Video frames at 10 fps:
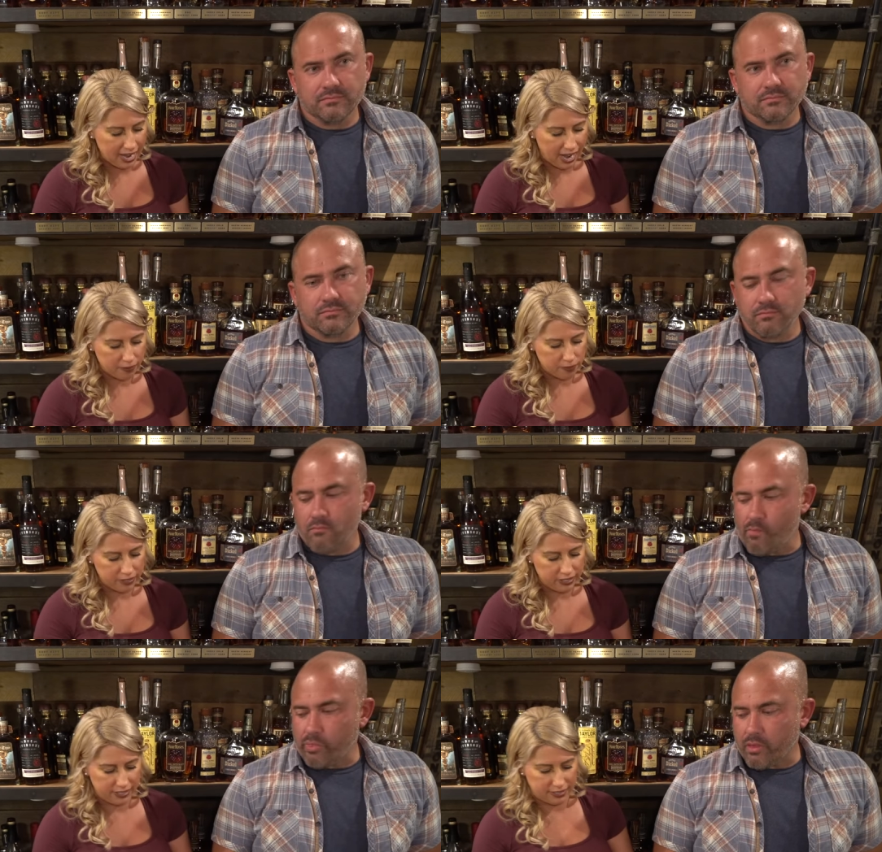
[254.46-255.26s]
Speaker 1: and I
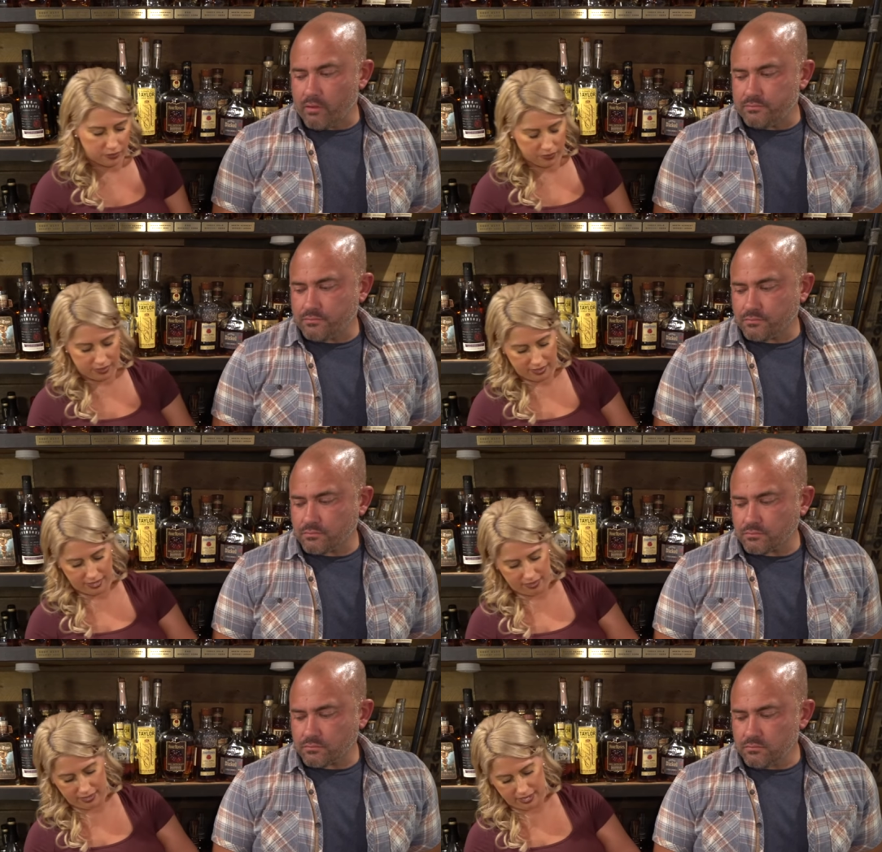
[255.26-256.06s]
really don't
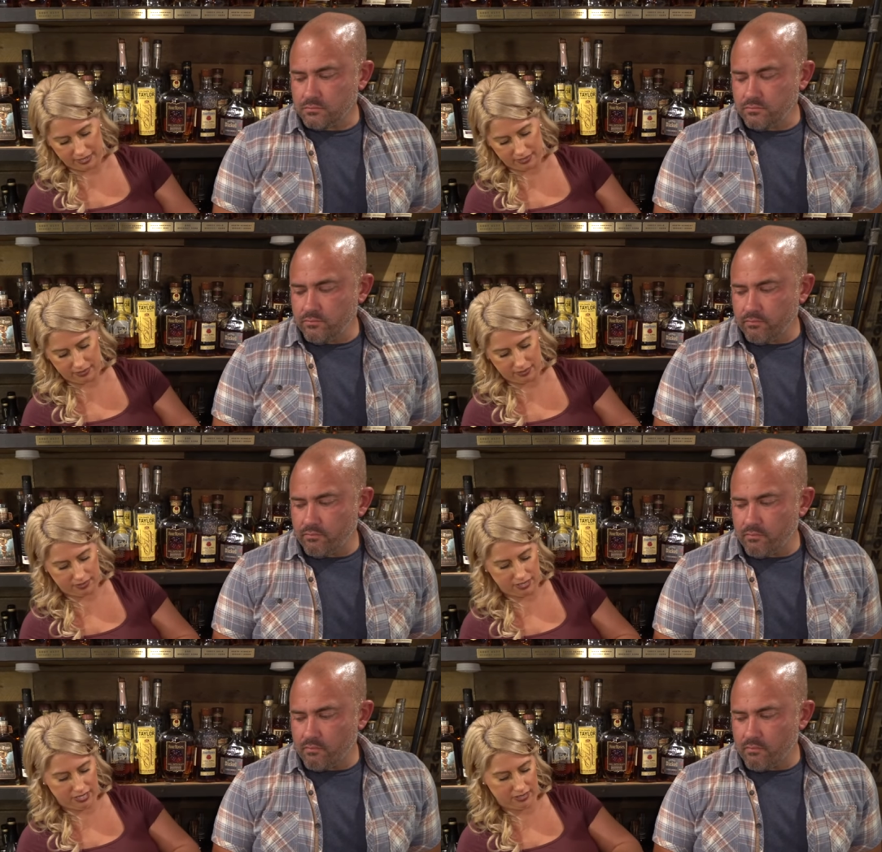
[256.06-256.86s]
think that it
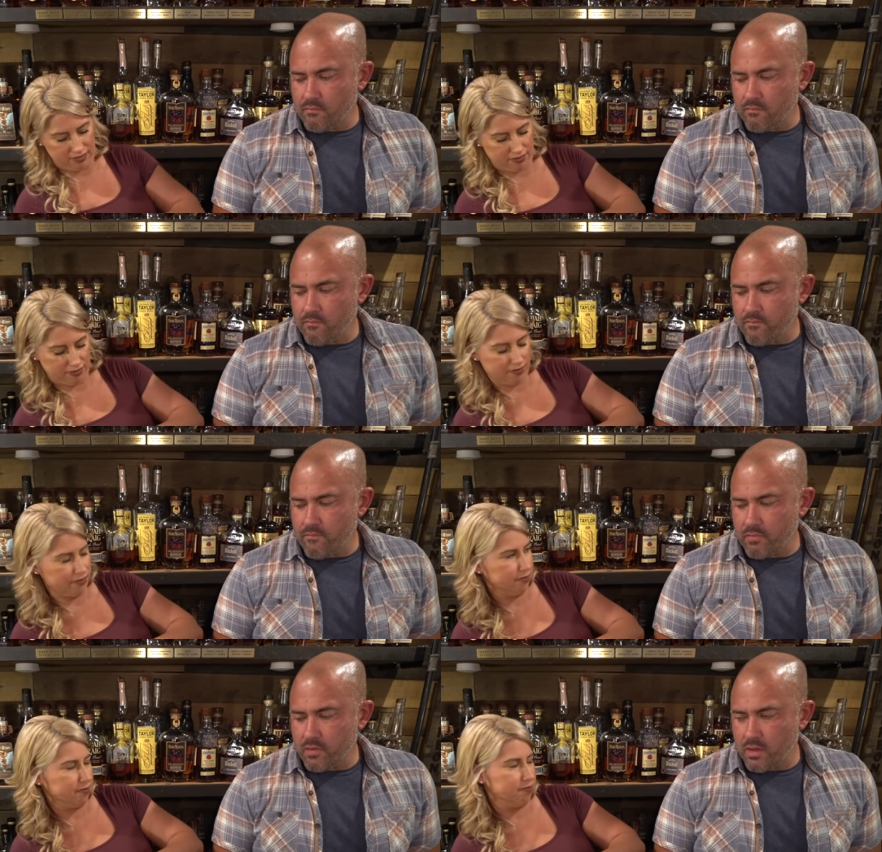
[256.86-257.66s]
it
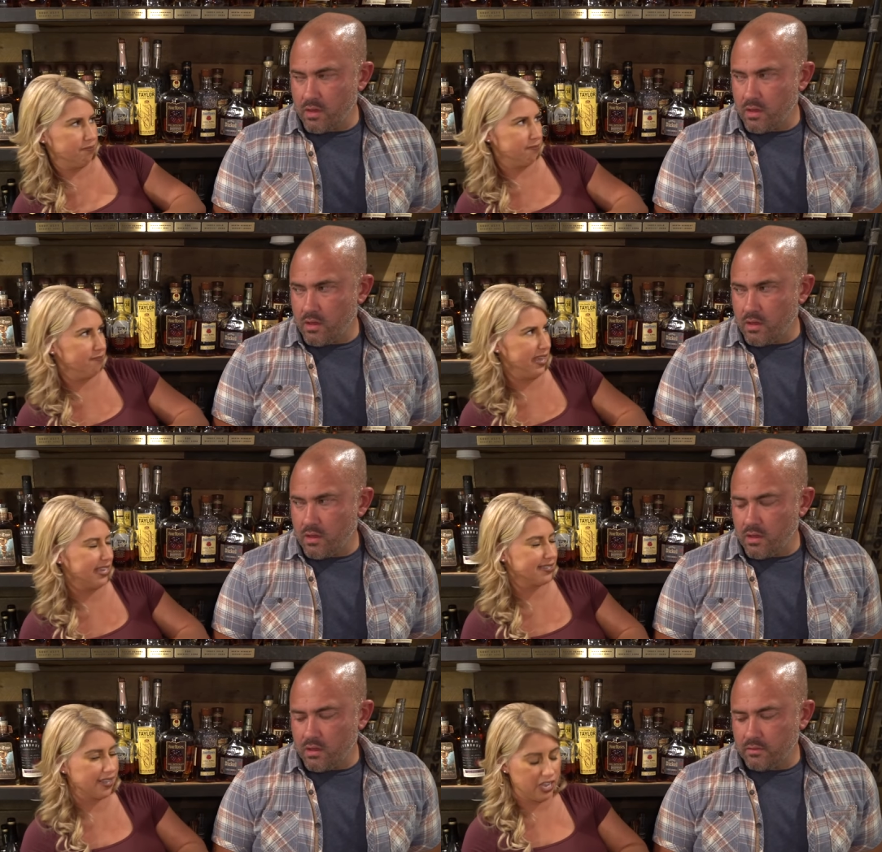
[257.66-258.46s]

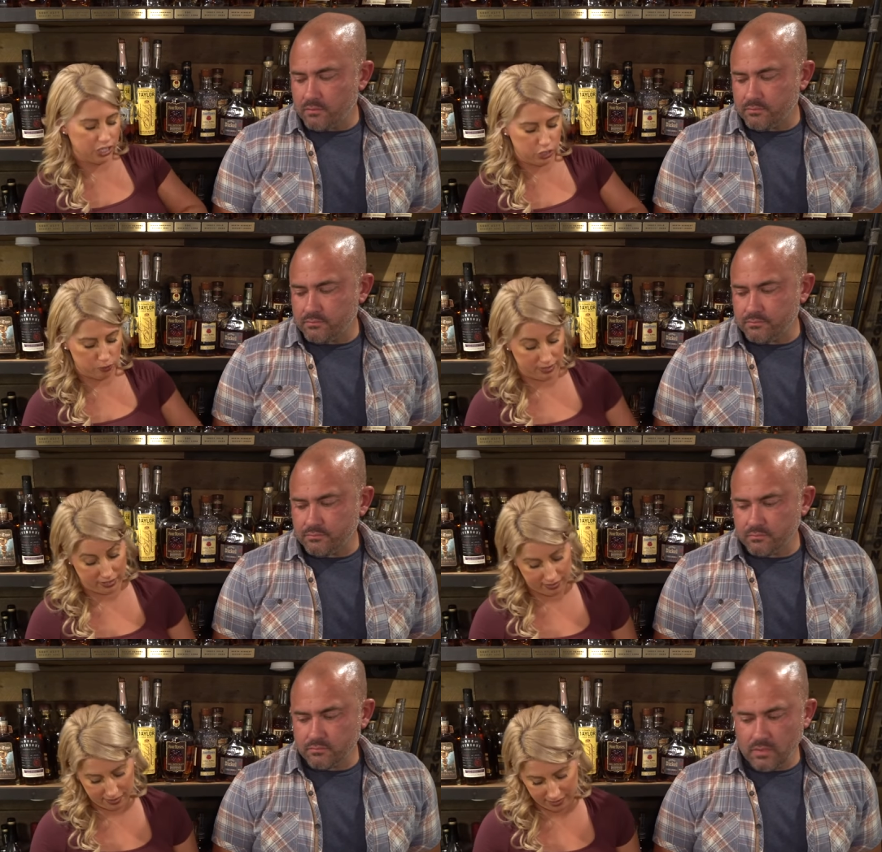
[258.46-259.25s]
makes a
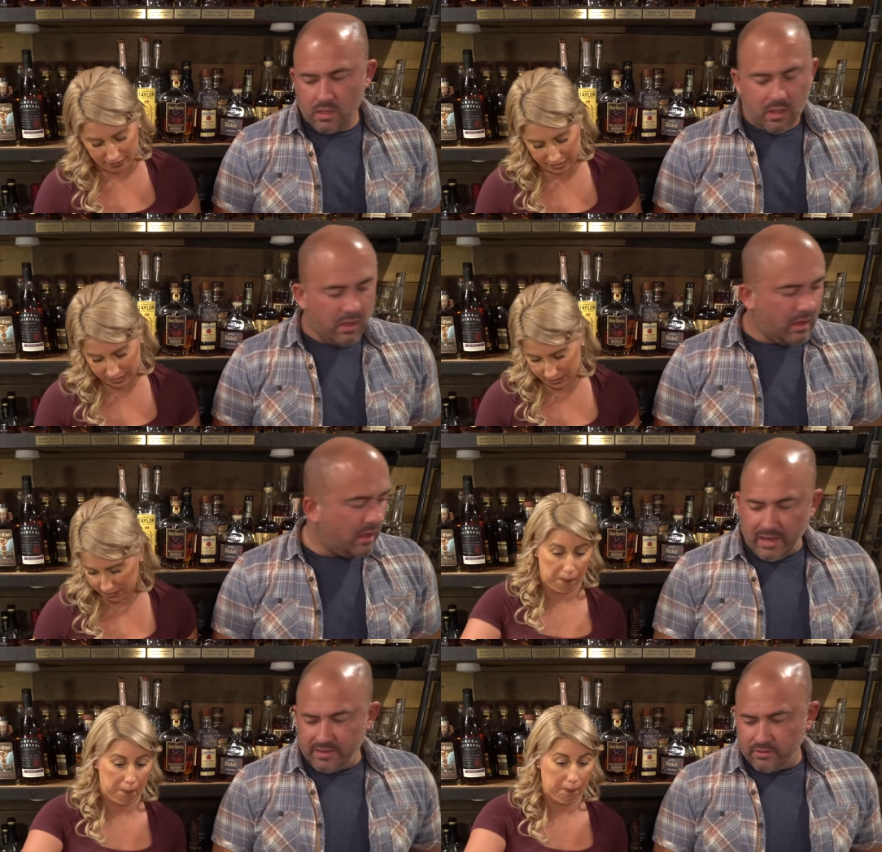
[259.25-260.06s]
humongous difference.
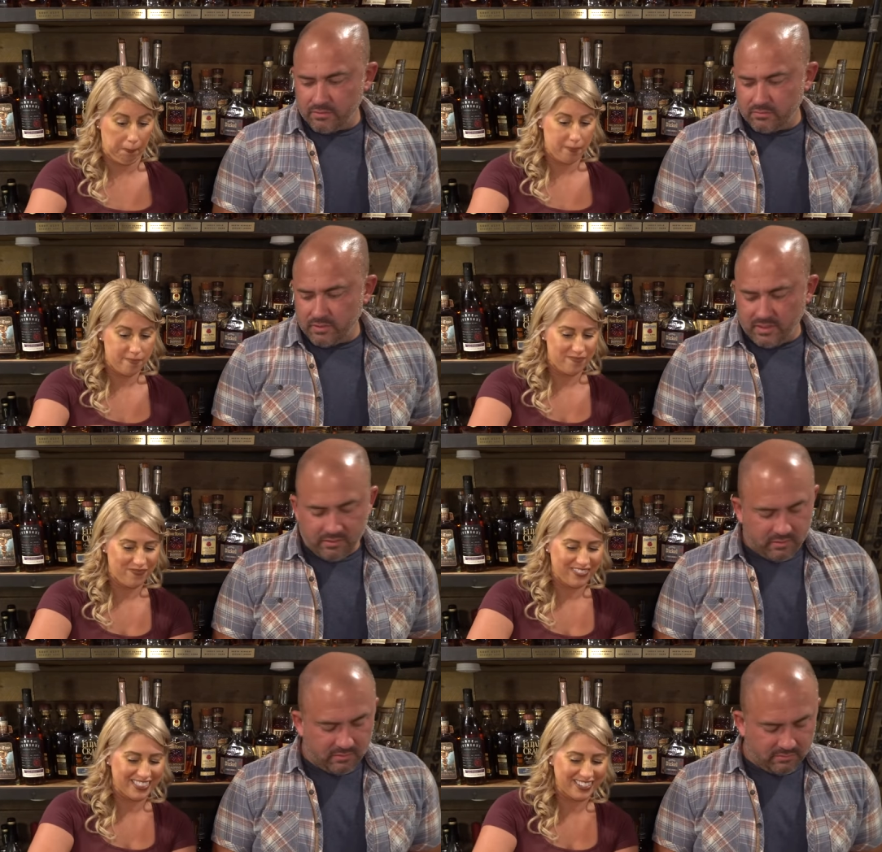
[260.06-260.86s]
I
Speaker 2: don't
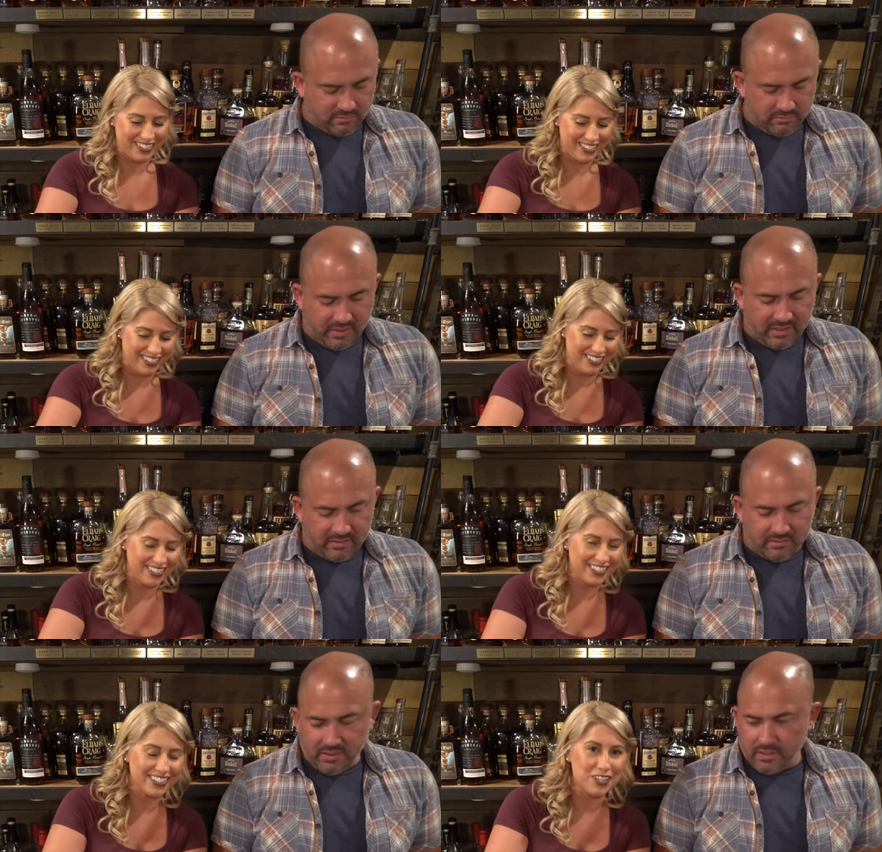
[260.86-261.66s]
either, but
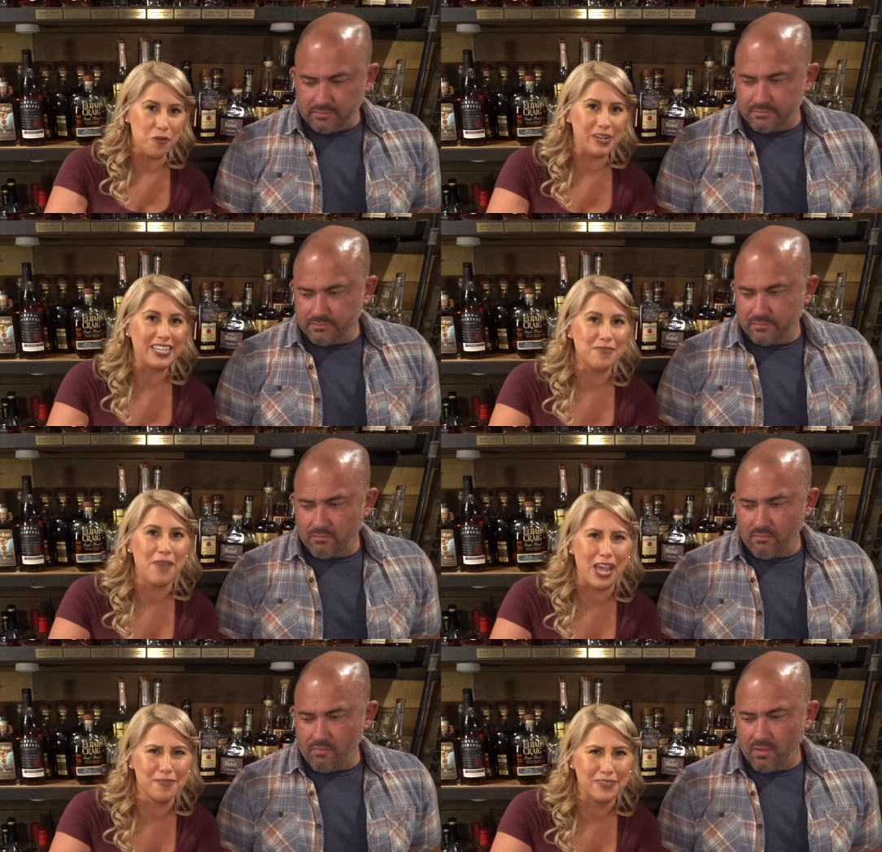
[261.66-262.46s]
you know. Nobody
Speaker 1: get
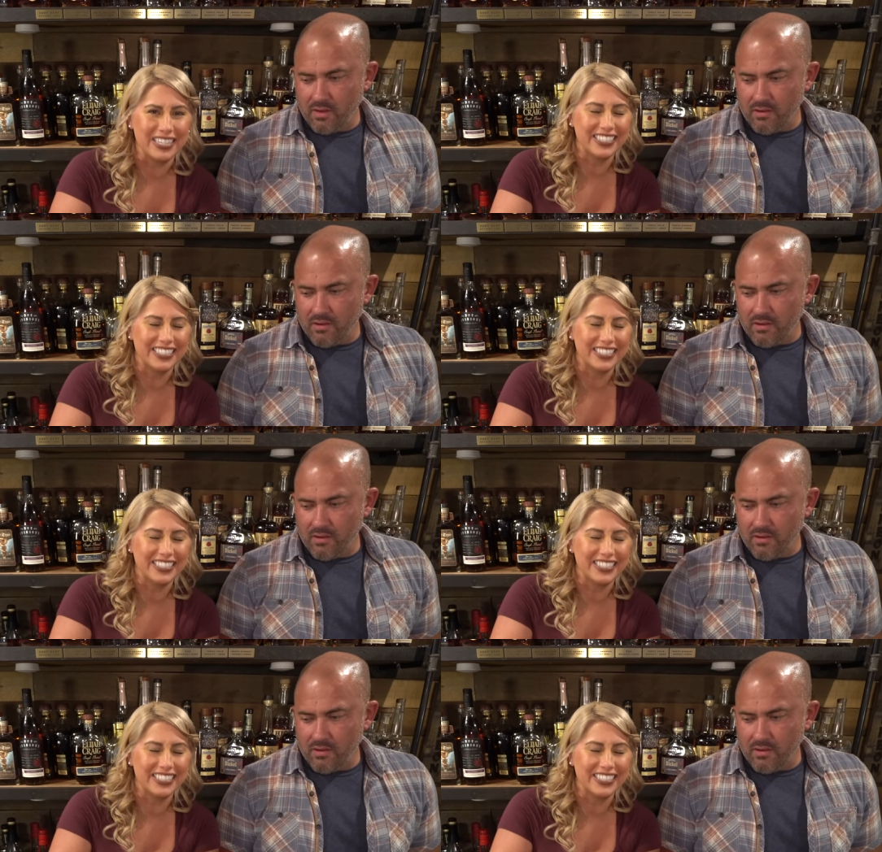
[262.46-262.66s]
mad at me.